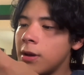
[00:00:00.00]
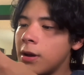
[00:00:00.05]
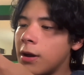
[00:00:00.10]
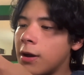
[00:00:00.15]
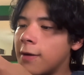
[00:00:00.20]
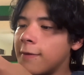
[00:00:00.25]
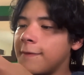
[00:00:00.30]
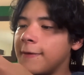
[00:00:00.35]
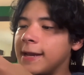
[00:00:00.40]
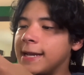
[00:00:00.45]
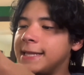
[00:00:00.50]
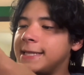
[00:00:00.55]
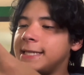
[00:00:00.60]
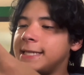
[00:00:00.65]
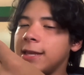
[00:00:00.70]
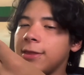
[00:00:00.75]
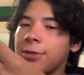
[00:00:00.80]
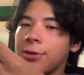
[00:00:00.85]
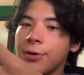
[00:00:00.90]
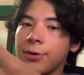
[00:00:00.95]
of
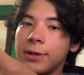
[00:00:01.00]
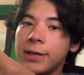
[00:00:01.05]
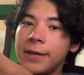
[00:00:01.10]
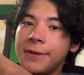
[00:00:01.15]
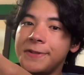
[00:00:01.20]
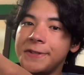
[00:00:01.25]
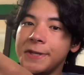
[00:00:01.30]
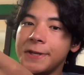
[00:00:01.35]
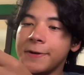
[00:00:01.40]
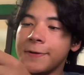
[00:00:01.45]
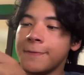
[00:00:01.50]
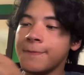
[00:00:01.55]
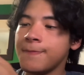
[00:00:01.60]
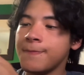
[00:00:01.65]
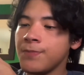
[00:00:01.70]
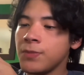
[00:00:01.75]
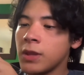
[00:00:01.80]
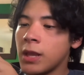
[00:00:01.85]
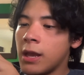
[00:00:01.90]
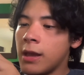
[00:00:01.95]
1832.
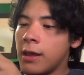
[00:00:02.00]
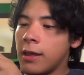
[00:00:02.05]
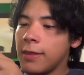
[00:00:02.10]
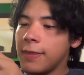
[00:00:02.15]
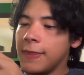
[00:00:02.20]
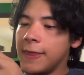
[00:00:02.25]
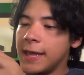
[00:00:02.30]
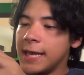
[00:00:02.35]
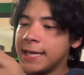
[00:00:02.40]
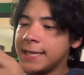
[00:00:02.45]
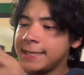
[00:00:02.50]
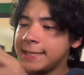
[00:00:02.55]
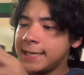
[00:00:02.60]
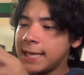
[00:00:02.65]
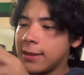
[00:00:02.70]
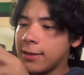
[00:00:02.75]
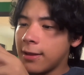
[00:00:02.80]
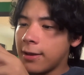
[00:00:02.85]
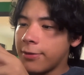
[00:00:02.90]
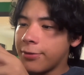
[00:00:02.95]
This
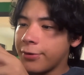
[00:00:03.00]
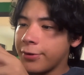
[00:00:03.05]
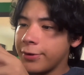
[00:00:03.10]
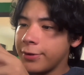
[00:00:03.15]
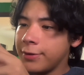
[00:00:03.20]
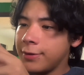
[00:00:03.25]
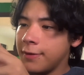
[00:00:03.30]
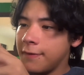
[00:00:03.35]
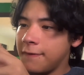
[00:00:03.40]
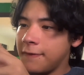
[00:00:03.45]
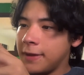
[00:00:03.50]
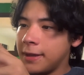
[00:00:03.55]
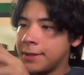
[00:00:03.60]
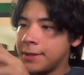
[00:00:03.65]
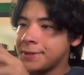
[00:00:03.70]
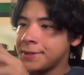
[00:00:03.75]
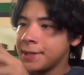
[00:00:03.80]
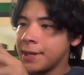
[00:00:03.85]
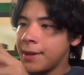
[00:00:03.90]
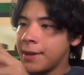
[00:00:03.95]
and other
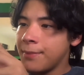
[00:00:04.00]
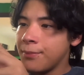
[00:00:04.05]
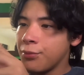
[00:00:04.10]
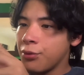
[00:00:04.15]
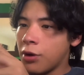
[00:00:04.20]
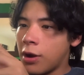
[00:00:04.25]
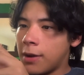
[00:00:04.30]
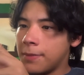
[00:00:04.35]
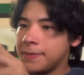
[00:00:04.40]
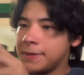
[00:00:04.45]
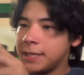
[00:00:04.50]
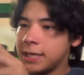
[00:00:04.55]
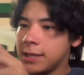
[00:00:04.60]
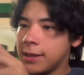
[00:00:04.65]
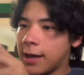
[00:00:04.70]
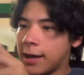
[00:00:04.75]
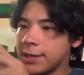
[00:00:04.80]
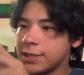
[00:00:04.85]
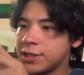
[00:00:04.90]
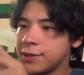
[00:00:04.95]
defeats prompted
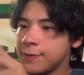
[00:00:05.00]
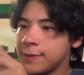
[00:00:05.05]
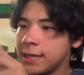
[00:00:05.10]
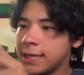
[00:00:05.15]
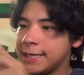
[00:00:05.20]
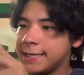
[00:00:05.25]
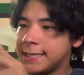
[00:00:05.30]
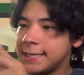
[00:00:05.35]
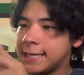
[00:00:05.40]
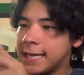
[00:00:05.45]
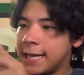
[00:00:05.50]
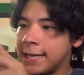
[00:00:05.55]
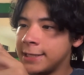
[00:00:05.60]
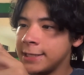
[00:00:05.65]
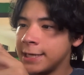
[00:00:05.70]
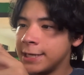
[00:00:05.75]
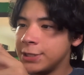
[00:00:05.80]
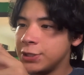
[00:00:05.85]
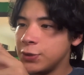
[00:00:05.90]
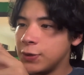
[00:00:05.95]
the Ottoman state
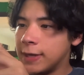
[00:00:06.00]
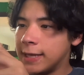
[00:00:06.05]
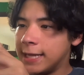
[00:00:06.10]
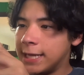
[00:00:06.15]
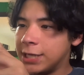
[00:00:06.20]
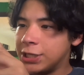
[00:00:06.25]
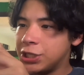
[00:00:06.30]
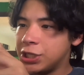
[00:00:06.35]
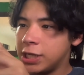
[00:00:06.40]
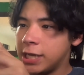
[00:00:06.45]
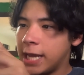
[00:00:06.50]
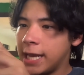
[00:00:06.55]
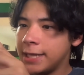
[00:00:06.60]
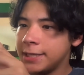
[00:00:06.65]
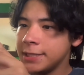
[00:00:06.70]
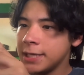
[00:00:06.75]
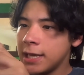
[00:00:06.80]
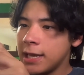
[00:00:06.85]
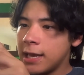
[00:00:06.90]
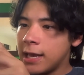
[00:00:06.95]
to
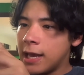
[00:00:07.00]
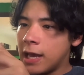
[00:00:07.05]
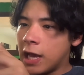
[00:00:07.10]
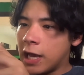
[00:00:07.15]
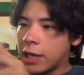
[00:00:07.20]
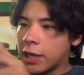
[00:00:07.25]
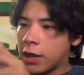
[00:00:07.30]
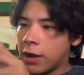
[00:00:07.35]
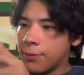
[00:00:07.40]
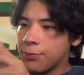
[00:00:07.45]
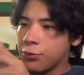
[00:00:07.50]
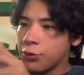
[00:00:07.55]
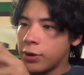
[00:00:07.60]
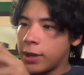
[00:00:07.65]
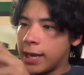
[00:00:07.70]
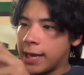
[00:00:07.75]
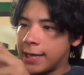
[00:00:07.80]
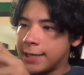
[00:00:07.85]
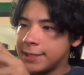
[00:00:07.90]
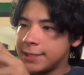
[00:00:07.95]
initiate a
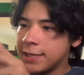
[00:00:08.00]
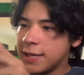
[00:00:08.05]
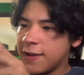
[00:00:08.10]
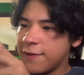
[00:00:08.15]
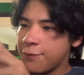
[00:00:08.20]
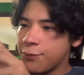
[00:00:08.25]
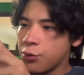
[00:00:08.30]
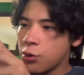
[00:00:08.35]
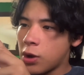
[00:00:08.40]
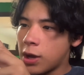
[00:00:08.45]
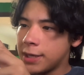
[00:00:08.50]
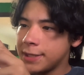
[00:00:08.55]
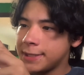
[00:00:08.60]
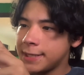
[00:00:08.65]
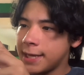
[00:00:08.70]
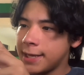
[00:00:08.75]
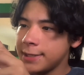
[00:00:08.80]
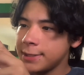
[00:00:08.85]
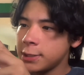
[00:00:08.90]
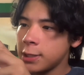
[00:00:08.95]
comprehensive
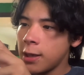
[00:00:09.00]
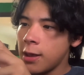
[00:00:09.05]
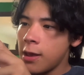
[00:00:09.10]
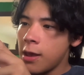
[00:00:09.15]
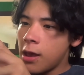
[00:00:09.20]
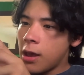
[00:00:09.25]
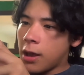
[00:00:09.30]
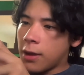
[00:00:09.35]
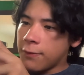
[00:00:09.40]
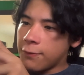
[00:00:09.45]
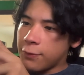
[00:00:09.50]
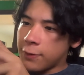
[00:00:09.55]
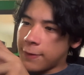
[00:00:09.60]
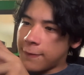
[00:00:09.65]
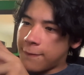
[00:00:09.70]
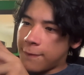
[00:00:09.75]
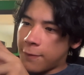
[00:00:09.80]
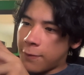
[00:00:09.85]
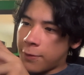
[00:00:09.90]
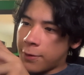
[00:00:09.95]
process of
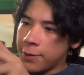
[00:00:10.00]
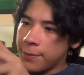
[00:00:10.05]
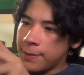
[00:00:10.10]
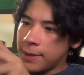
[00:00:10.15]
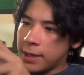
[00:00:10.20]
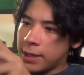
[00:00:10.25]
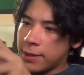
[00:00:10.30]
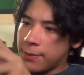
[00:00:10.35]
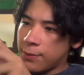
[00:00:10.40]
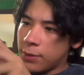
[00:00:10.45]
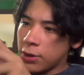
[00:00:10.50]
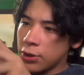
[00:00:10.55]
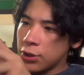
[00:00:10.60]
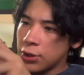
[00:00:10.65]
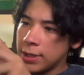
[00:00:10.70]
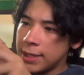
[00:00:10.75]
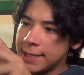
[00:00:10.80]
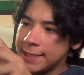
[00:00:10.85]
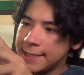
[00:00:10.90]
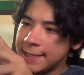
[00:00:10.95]
reform and
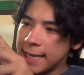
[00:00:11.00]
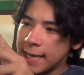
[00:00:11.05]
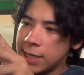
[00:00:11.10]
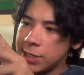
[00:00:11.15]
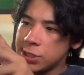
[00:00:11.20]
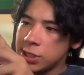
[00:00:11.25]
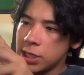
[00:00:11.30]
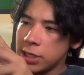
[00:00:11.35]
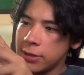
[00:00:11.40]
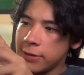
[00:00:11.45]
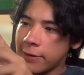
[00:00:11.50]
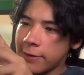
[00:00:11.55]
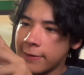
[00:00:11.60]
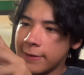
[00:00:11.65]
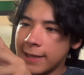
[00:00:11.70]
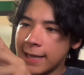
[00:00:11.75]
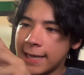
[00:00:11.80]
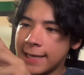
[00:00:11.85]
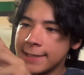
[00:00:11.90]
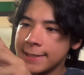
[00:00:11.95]
modernization known
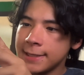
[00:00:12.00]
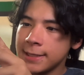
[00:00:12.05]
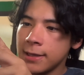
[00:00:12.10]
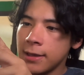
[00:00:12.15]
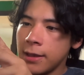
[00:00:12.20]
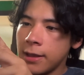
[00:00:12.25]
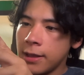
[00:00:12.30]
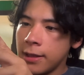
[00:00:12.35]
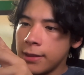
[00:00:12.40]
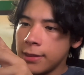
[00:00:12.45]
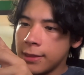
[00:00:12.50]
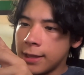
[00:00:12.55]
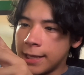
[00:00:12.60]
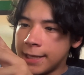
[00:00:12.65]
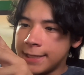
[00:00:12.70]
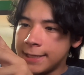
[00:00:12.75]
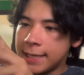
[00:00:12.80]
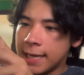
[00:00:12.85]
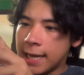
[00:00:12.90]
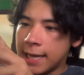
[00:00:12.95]
as the
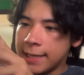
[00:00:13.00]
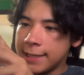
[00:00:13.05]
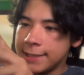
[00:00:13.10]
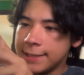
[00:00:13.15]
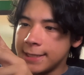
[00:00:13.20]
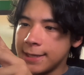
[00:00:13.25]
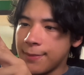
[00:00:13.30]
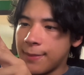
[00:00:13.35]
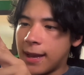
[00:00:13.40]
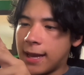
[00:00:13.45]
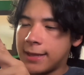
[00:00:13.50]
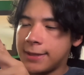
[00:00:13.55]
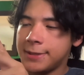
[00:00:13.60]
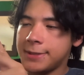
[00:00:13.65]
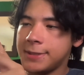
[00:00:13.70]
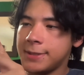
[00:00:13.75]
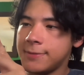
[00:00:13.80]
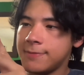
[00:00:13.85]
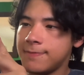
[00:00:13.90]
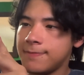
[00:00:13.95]

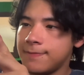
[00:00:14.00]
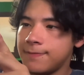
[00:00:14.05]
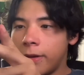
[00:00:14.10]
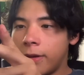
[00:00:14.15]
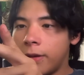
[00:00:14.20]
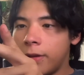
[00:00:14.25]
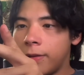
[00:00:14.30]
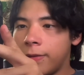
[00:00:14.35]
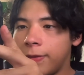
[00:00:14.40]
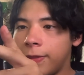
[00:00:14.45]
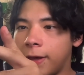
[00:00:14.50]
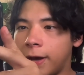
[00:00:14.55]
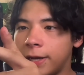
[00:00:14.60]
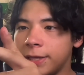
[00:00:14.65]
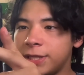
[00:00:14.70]
Tanzimat. The